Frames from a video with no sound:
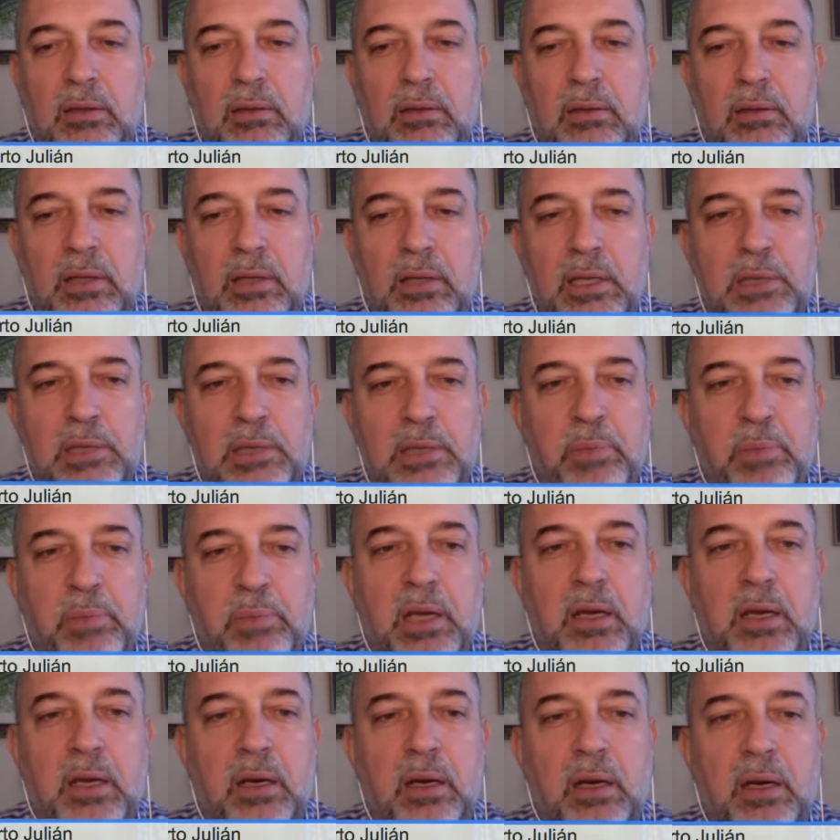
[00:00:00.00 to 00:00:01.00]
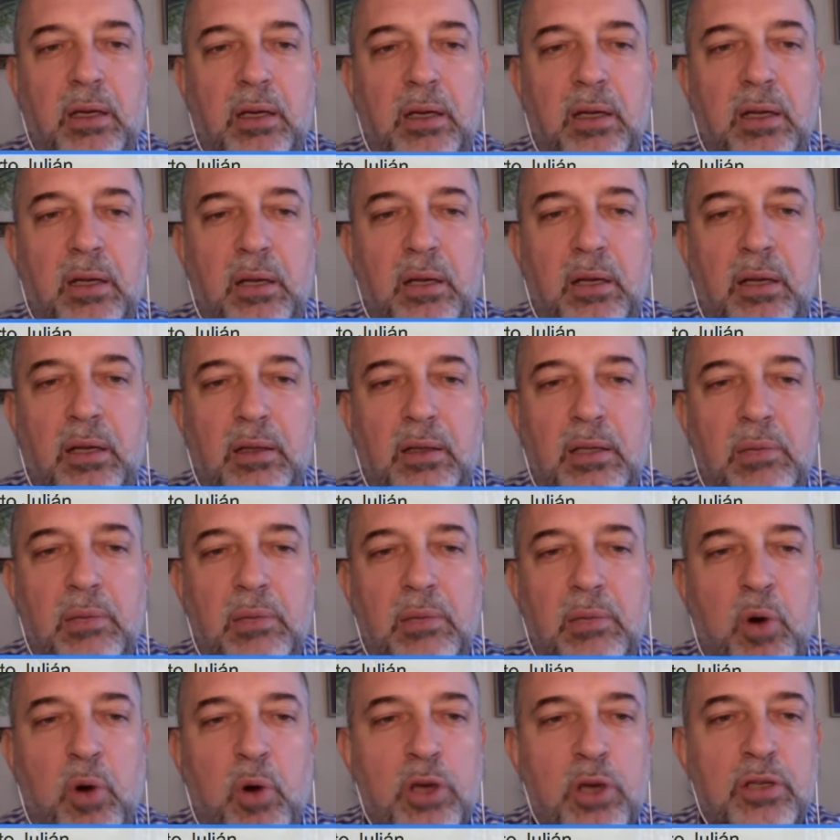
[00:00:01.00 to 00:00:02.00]
speaker. The
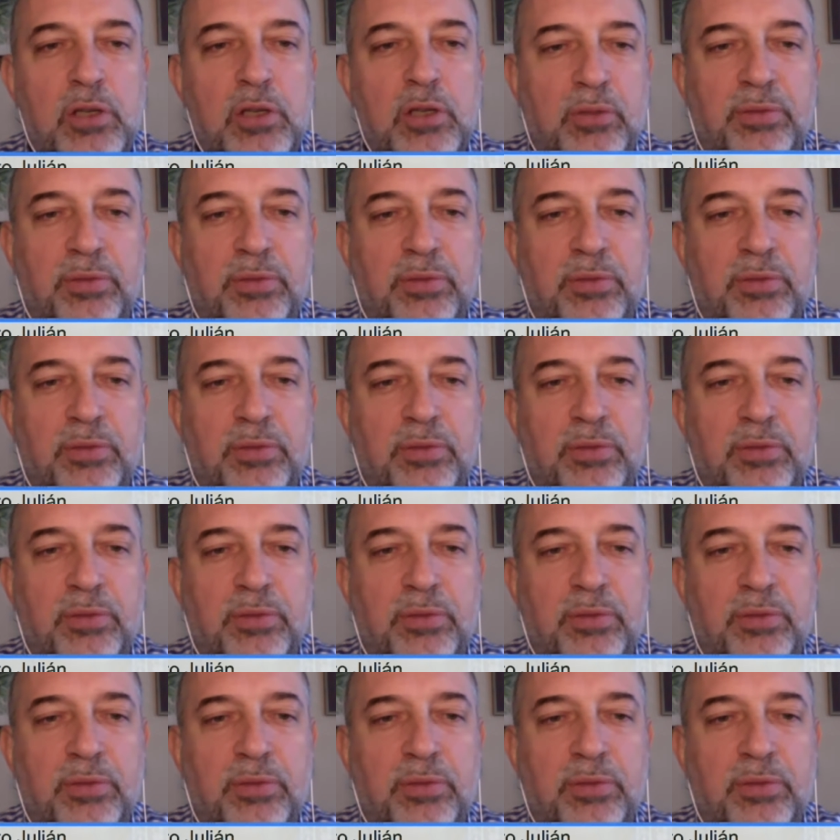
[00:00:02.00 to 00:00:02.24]
voice of